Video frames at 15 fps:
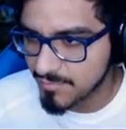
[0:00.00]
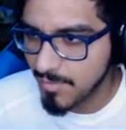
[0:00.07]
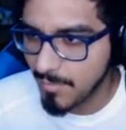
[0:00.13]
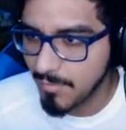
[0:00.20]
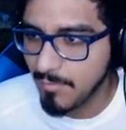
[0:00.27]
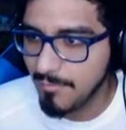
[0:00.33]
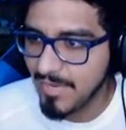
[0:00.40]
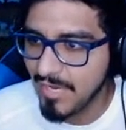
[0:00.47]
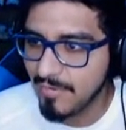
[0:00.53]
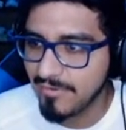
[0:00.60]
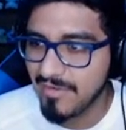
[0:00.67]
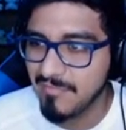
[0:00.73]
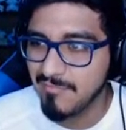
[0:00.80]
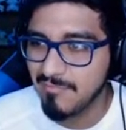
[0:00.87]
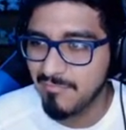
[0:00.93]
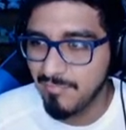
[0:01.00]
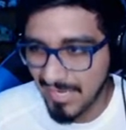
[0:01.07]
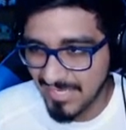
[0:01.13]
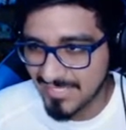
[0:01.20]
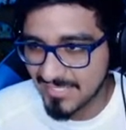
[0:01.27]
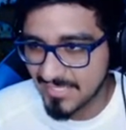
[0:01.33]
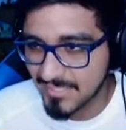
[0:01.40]
Bubble, Pound, and
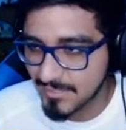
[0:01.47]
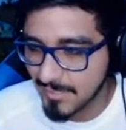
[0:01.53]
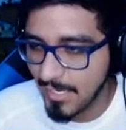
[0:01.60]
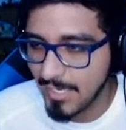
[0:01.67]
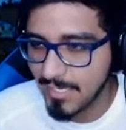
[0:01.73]
Bite. I